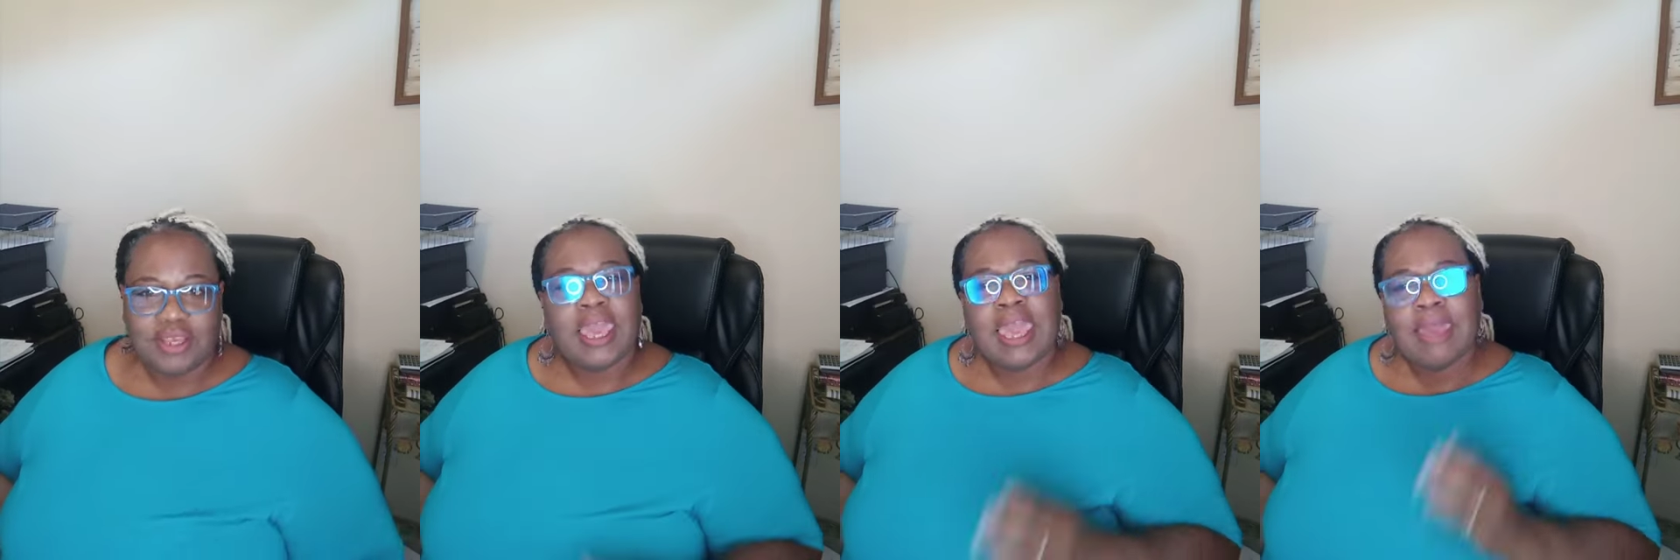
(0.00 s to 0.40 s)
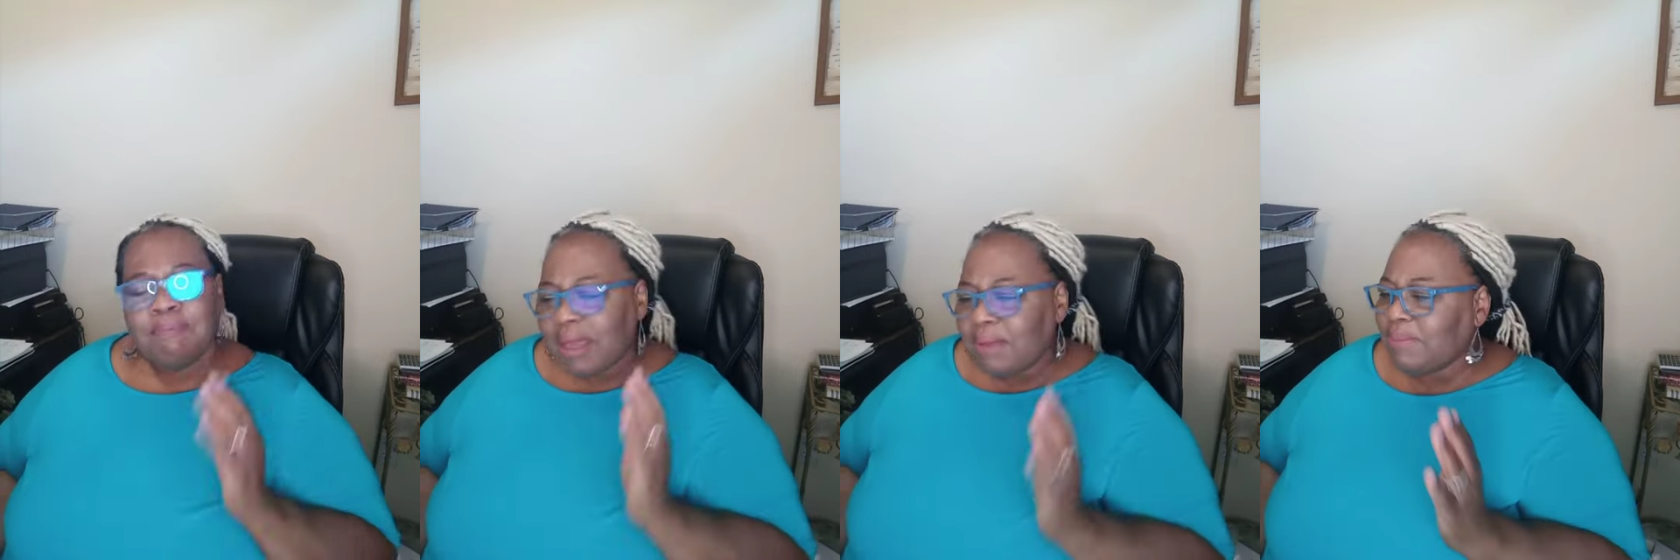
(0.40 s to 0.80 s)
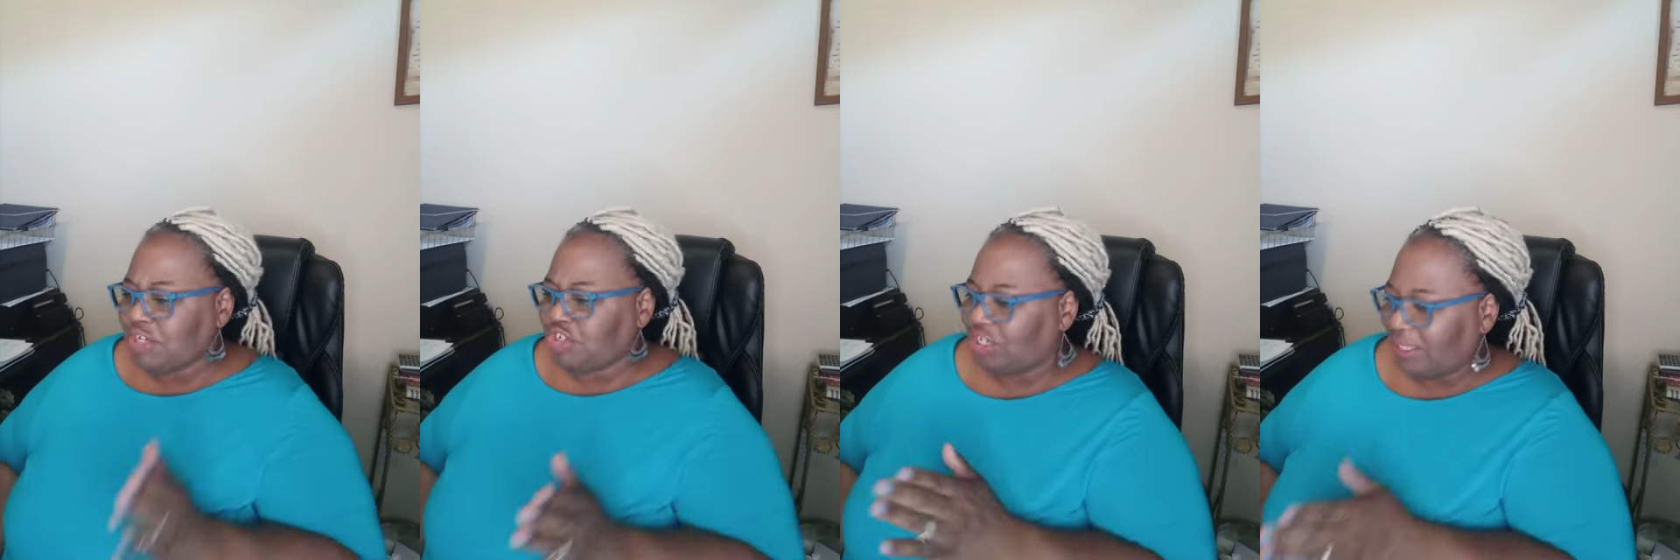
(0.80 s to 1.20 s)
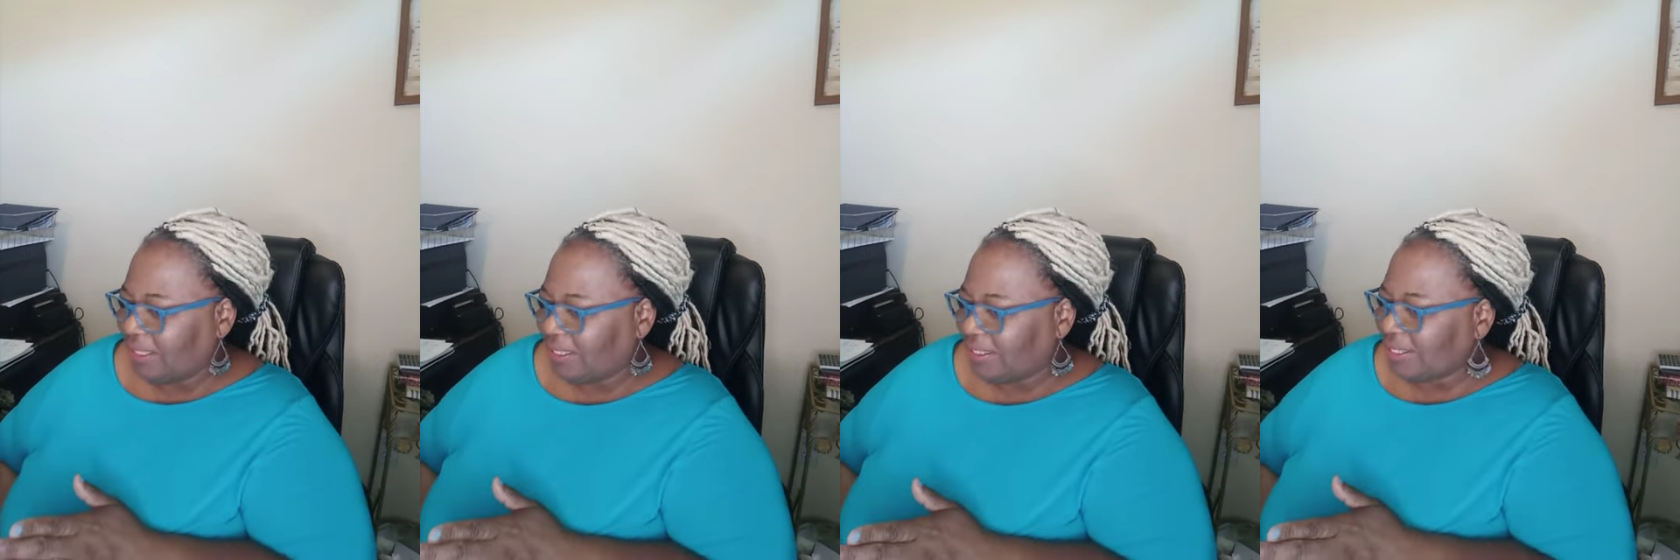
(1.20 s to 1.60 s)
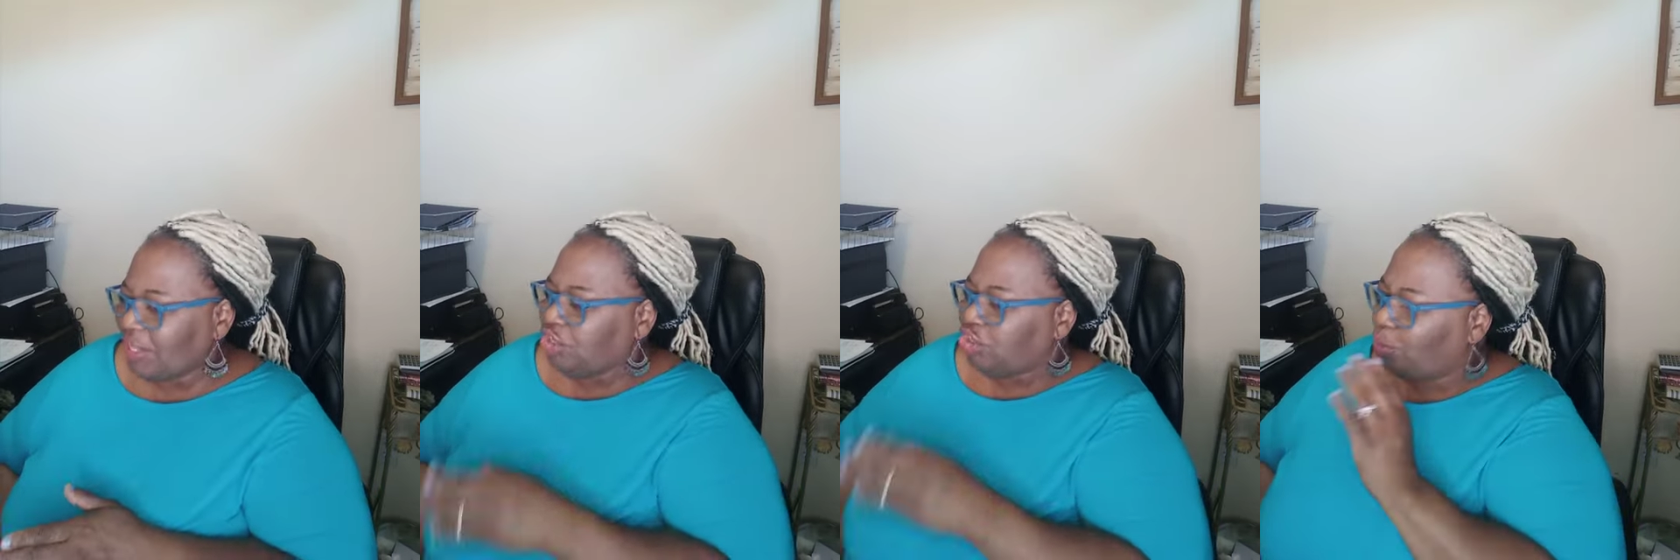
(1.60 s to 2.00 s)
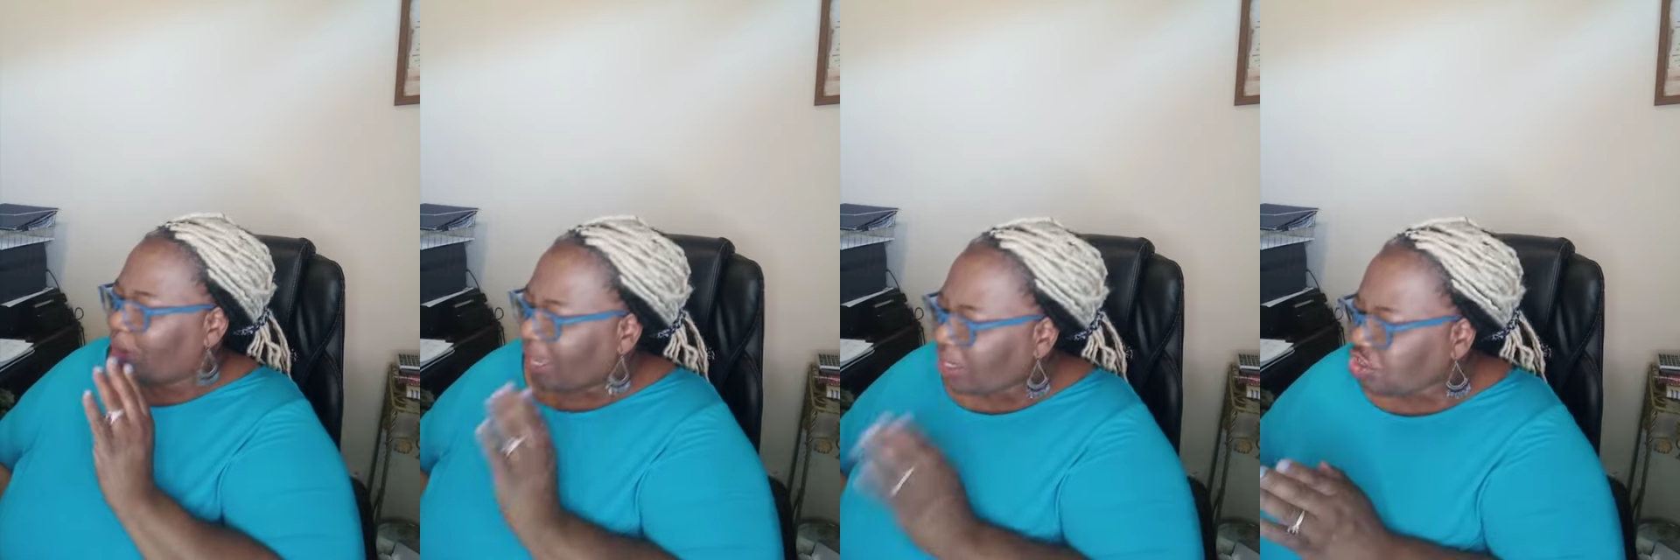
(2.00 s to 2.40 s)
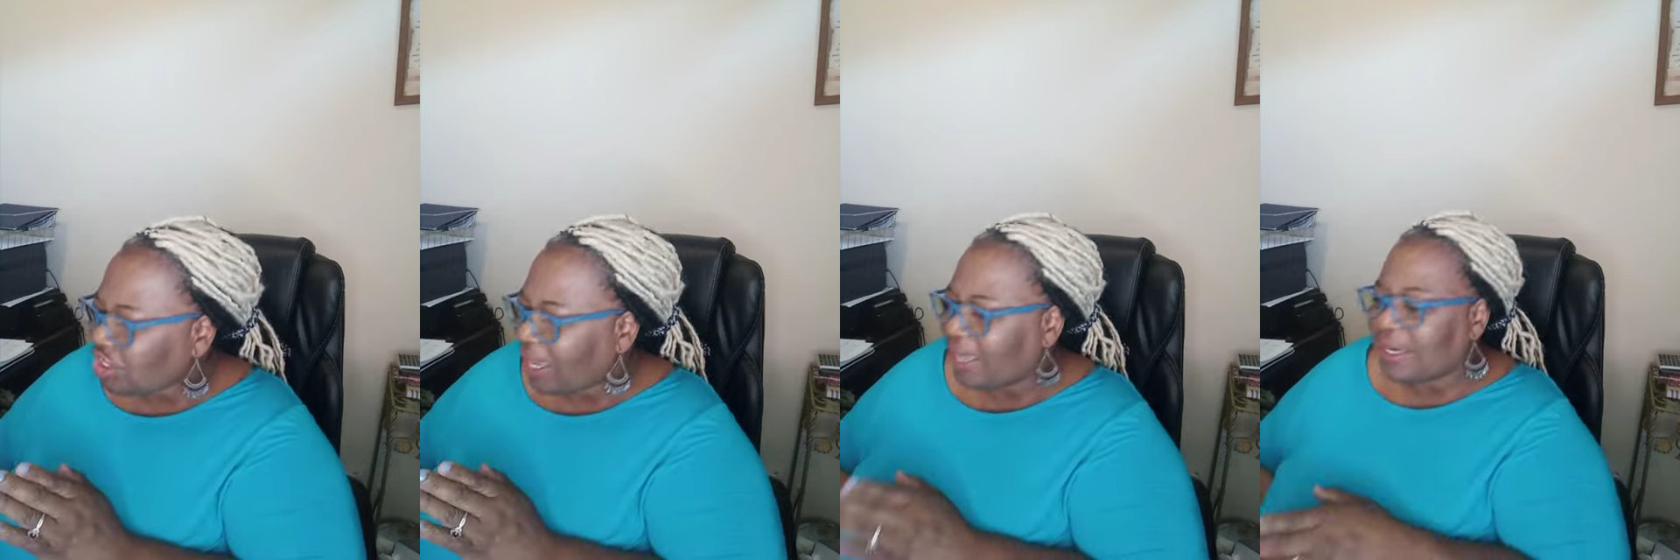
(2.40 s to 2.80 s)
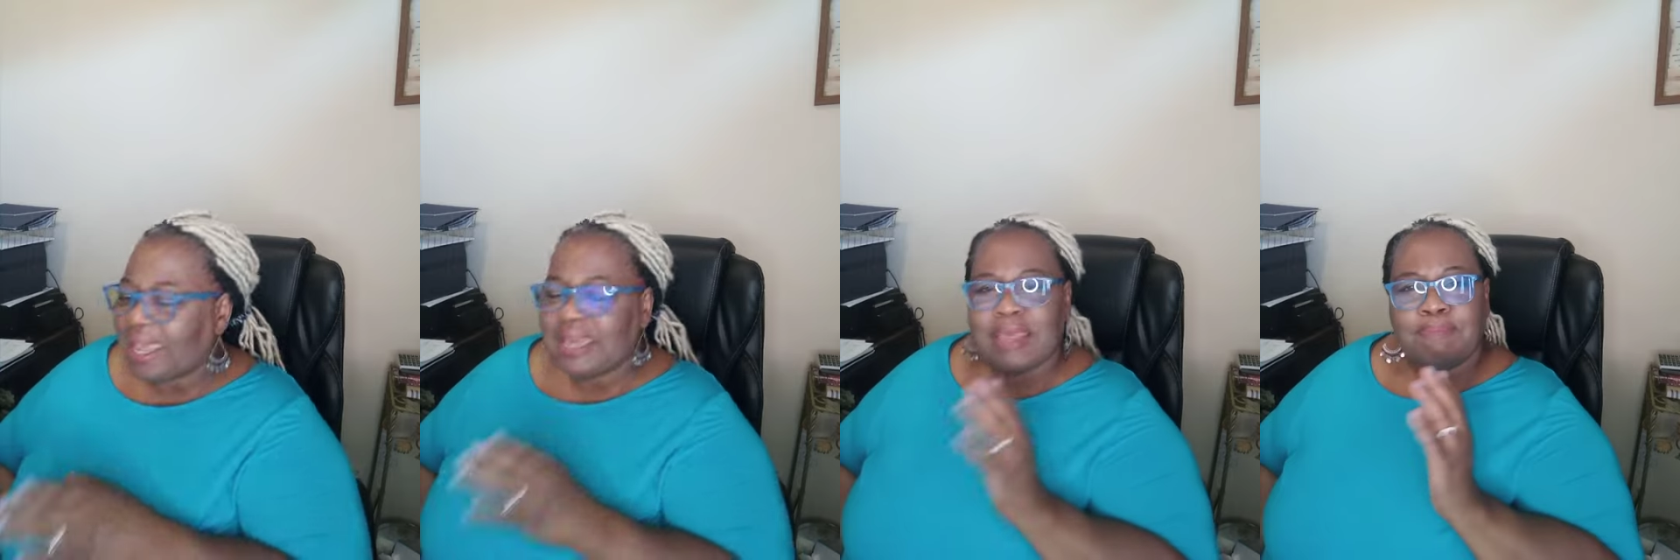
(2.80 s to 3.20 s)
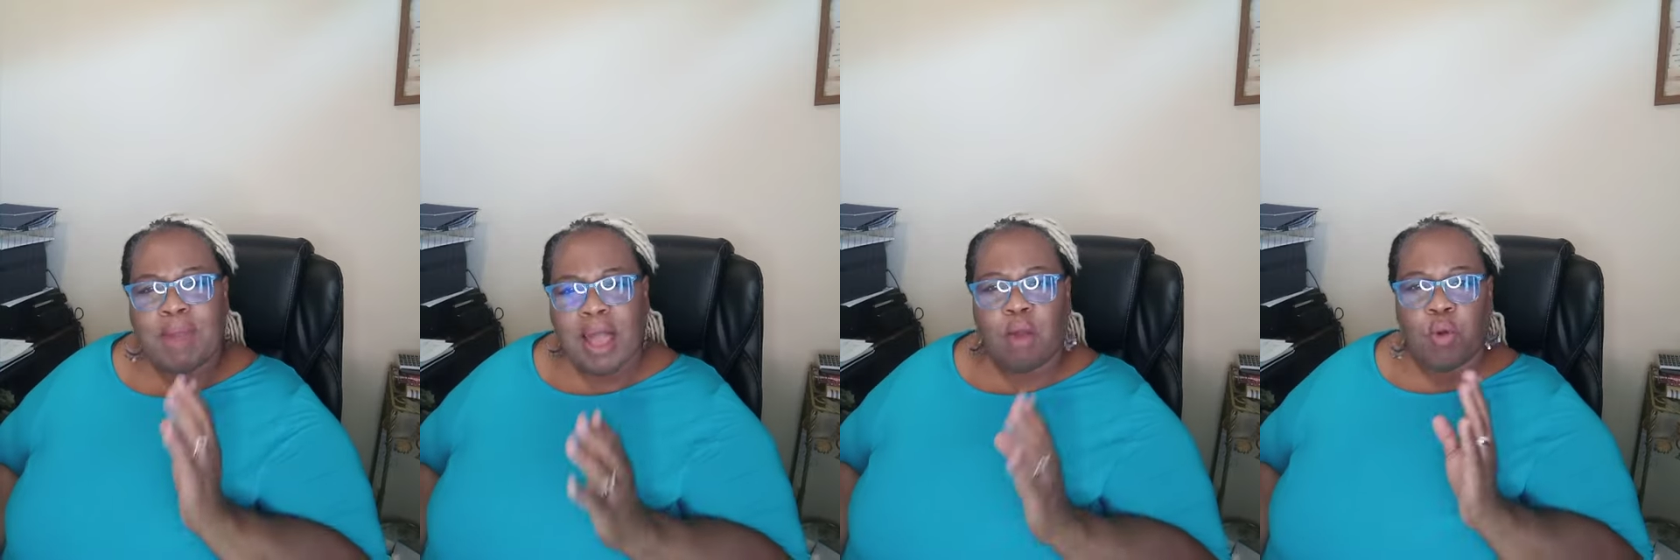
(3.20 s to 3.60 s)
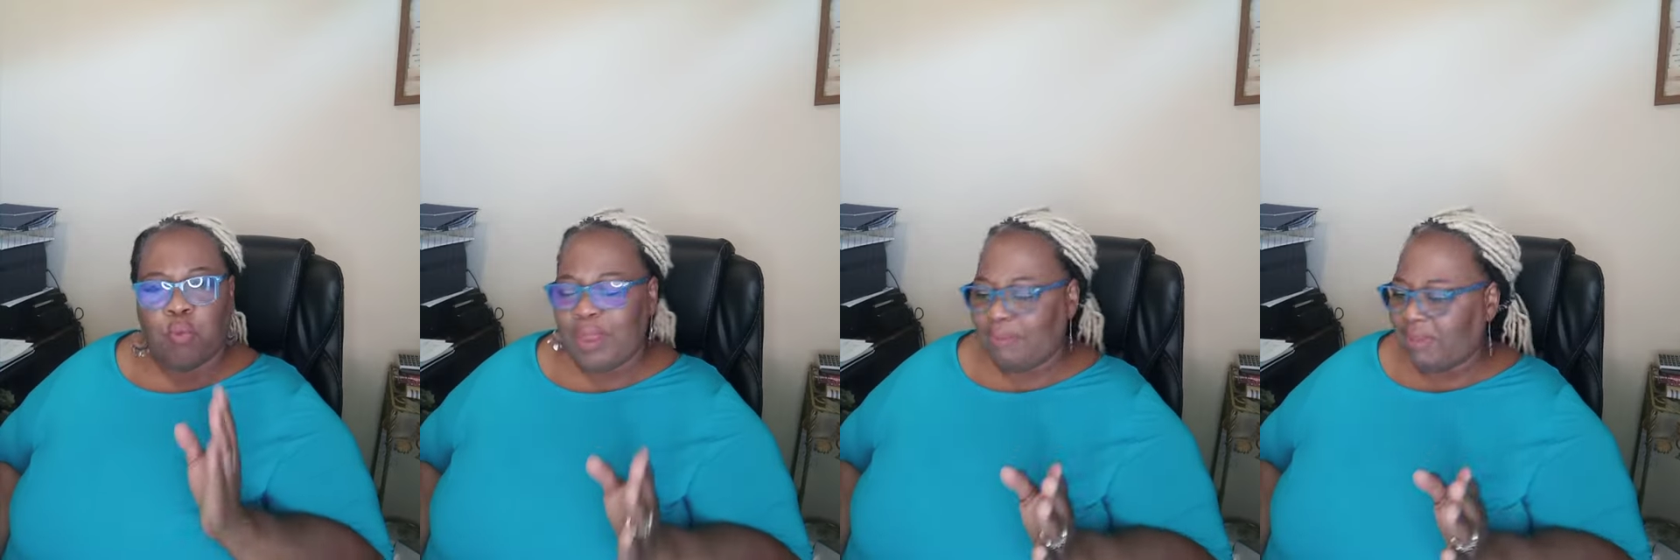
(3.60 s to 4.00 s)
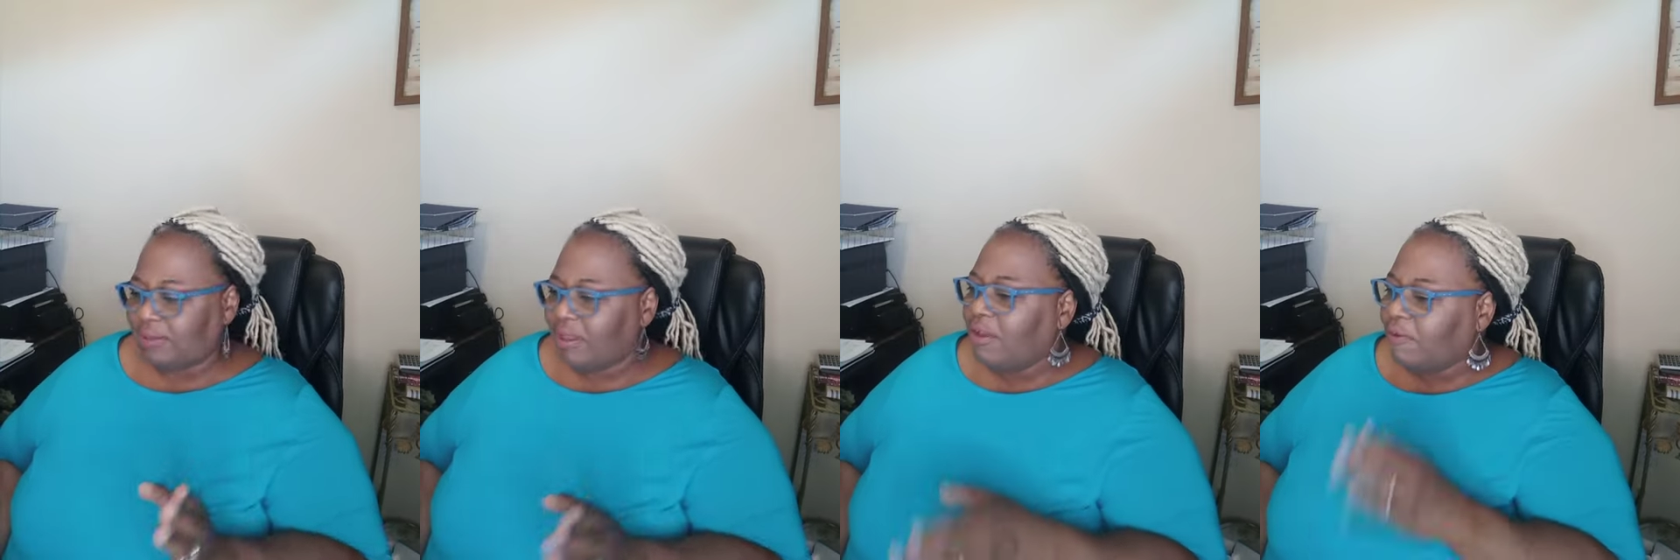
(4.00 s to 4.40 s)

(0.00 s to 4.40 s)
And my mission is to educate and empower women